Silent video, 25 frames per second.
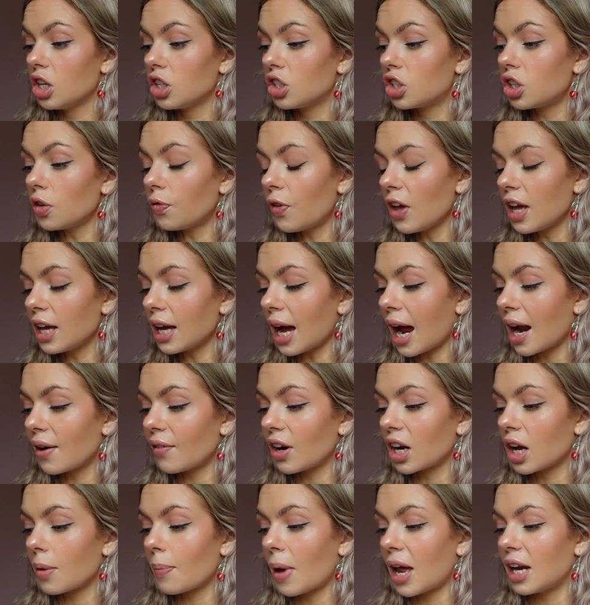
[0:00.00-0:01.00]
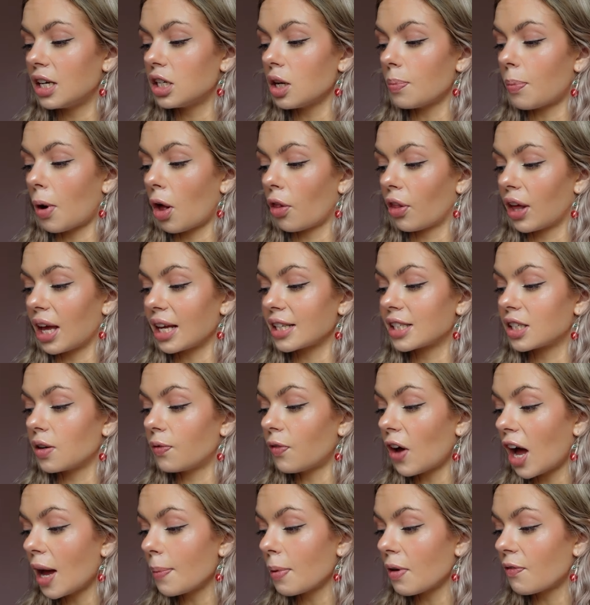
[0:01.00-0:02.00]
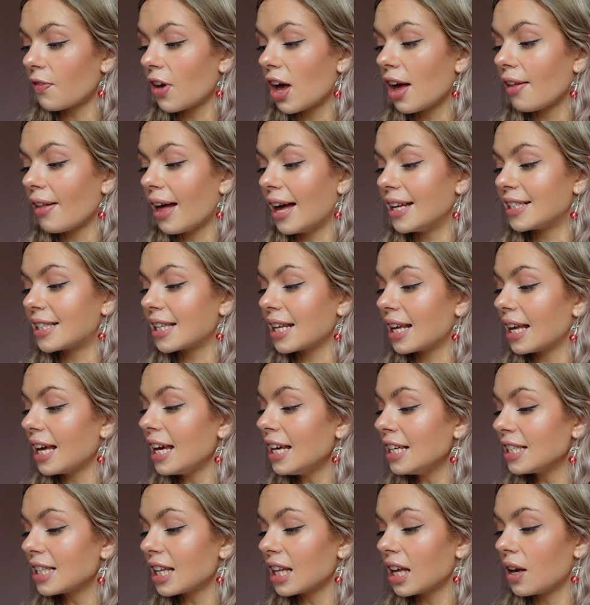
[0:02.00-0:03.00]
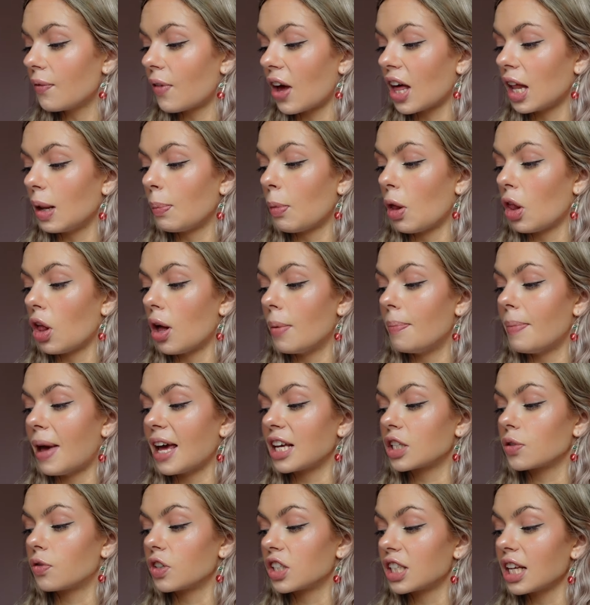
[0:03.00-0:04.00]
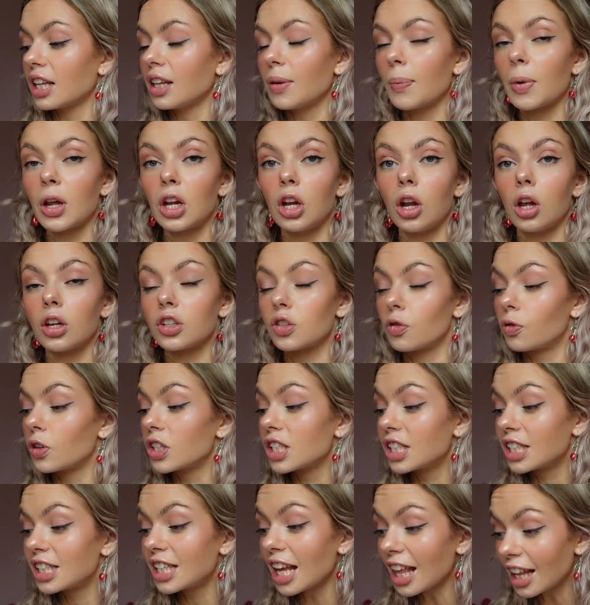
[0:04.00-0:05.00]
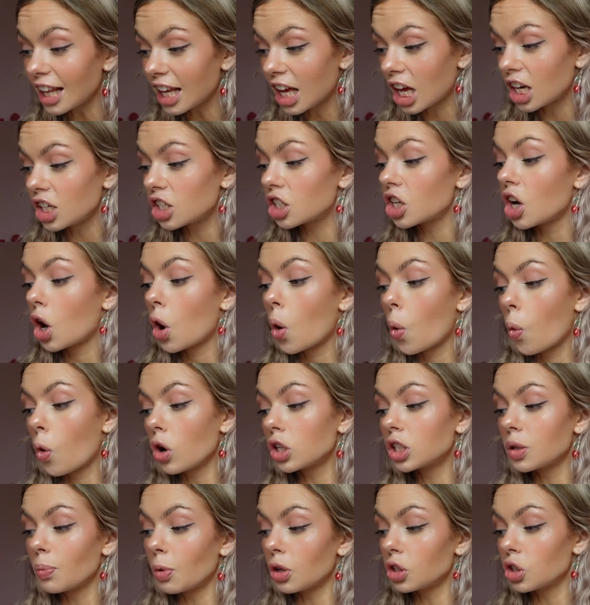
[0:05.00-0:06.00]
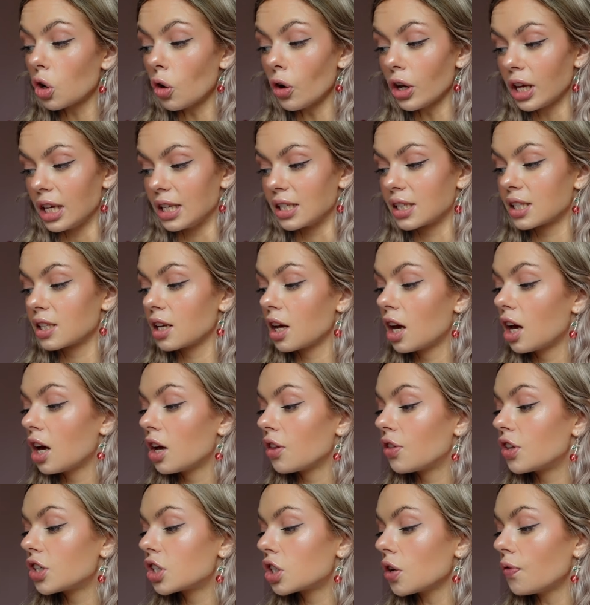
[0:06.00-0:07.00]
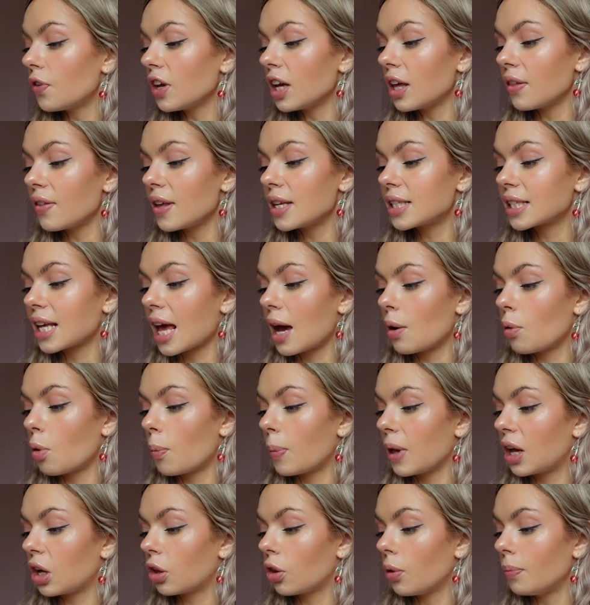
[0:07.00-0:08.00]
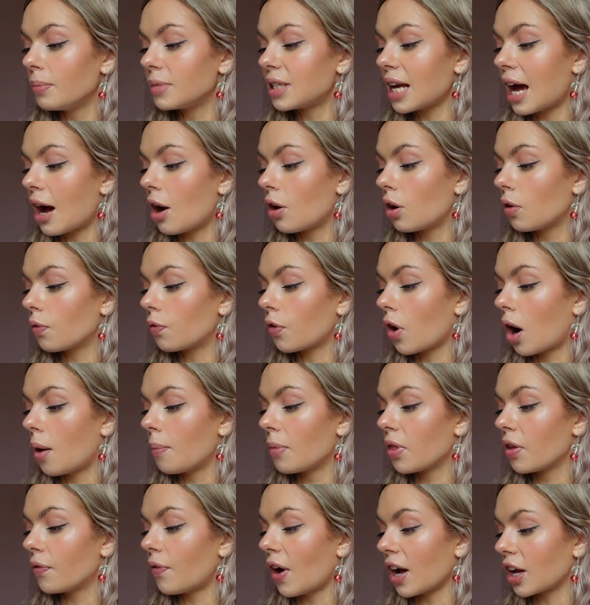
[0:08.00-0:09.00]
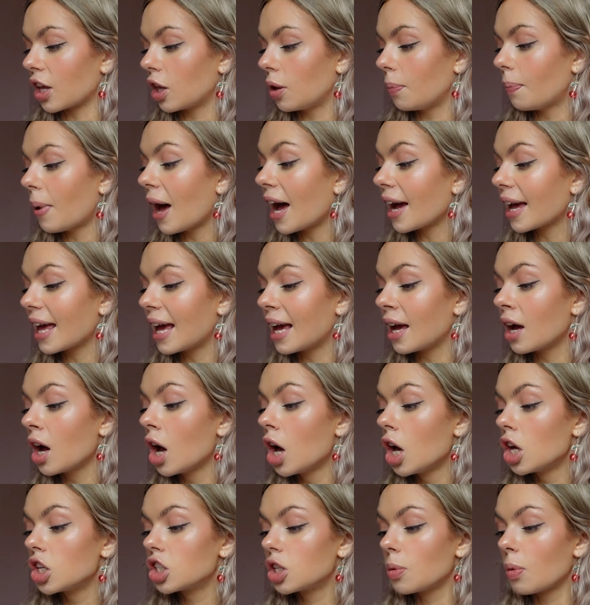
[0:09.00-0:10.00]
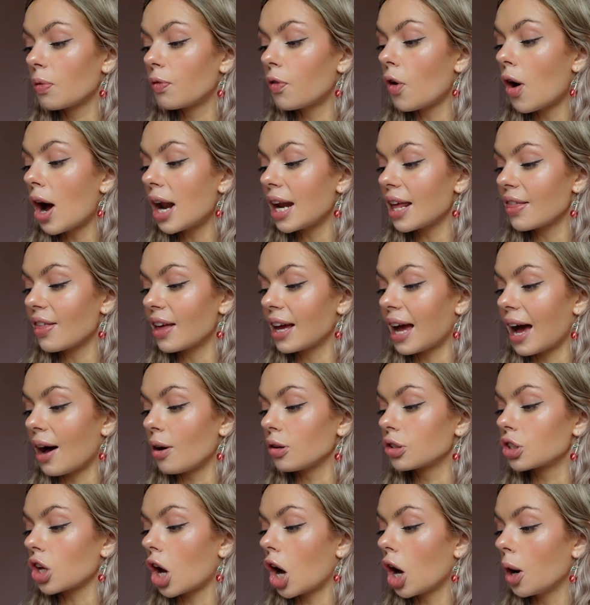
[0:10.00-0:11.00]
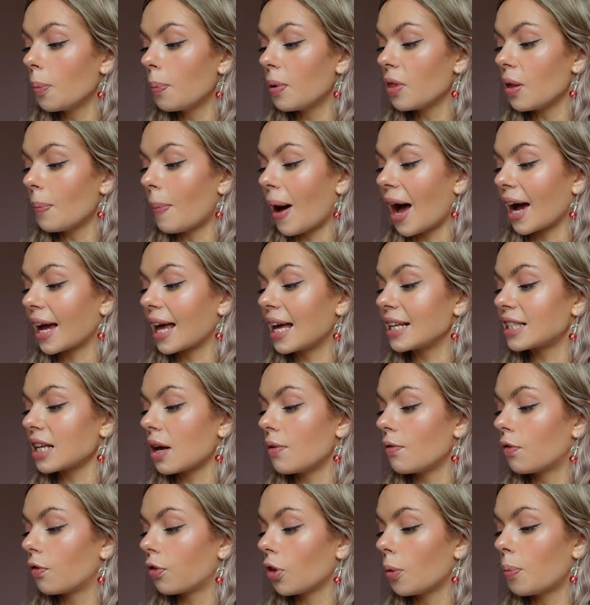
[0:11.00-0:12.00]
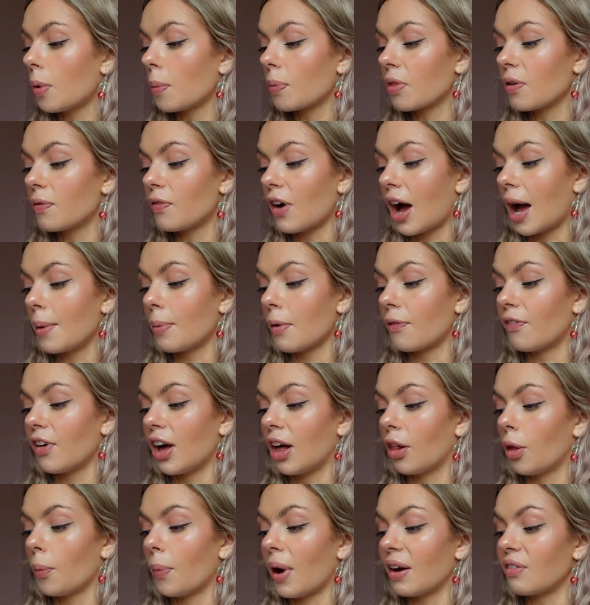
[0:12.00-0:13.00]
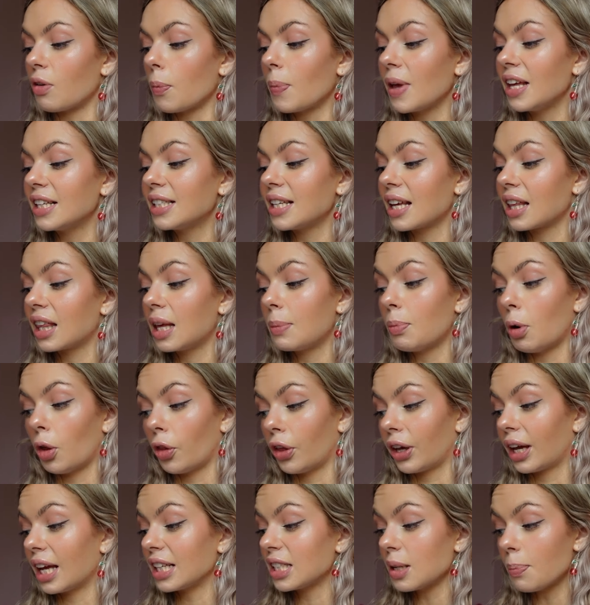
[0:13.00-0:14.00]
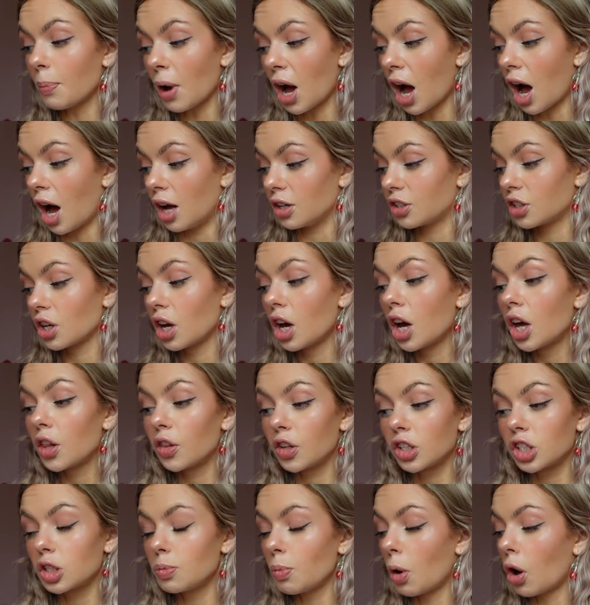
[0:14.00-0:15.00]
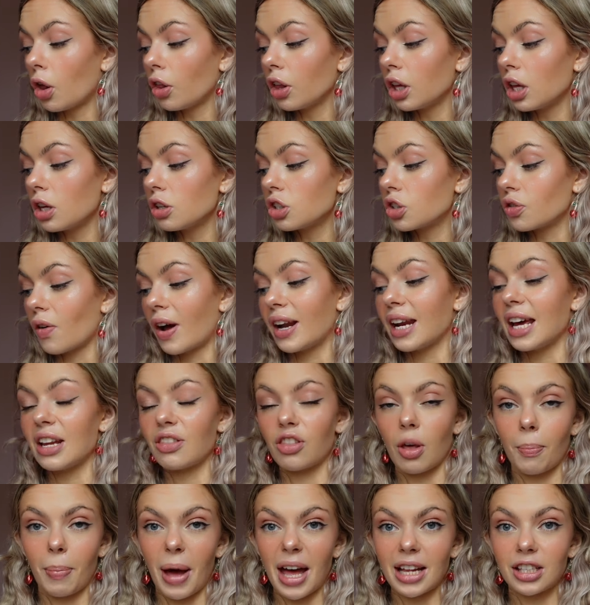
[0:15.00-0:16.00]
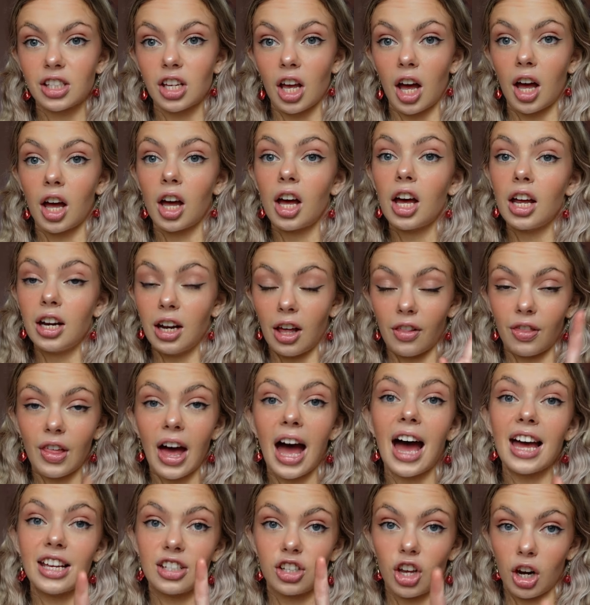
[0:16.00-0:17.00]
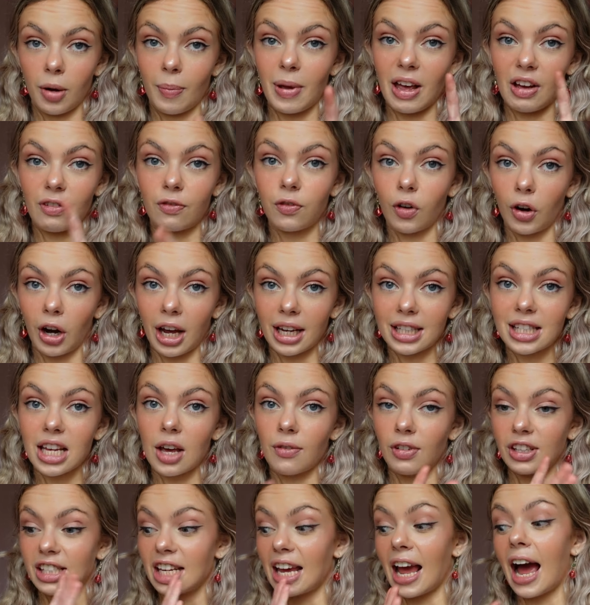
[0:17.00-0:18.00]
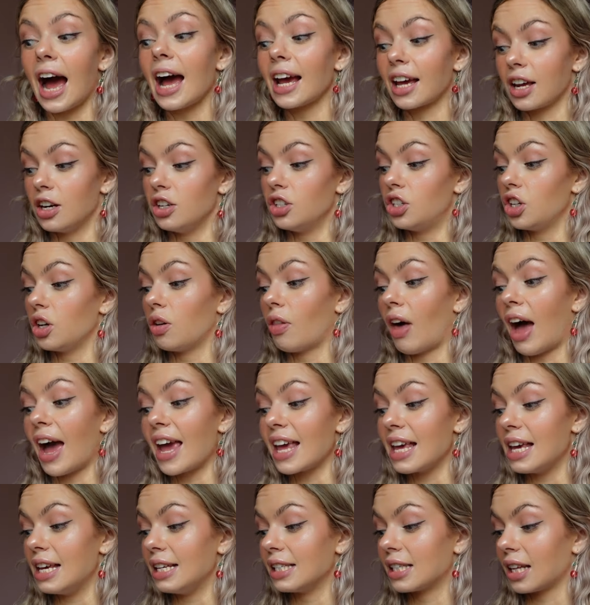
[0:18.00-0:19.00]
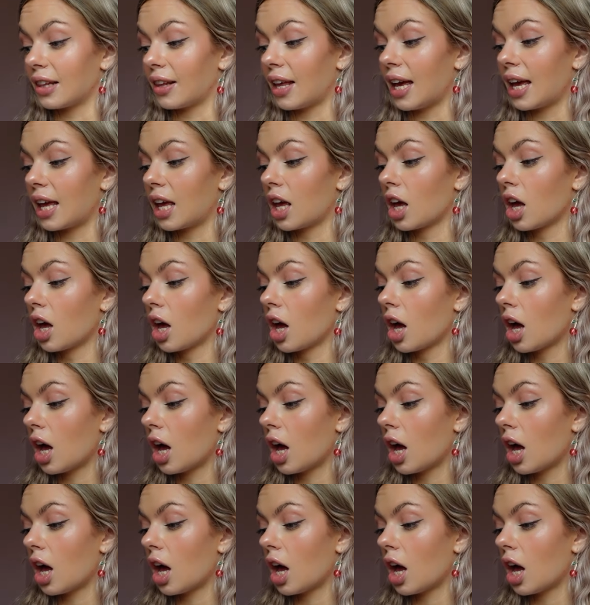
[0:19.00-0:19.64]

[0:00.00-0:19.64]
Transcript: Stuffing, I recommend a polyester fibre fill as easily available and makes resilient, resilient washable toys. The stuffing in this kit will be clumped down from the vacuum packing, so before anything else, open the packet and flip up the fibre fill by repeatedly pulling it apart. The smaller you shred it, the better. Now that is going to be a fun activity. I can do that easily.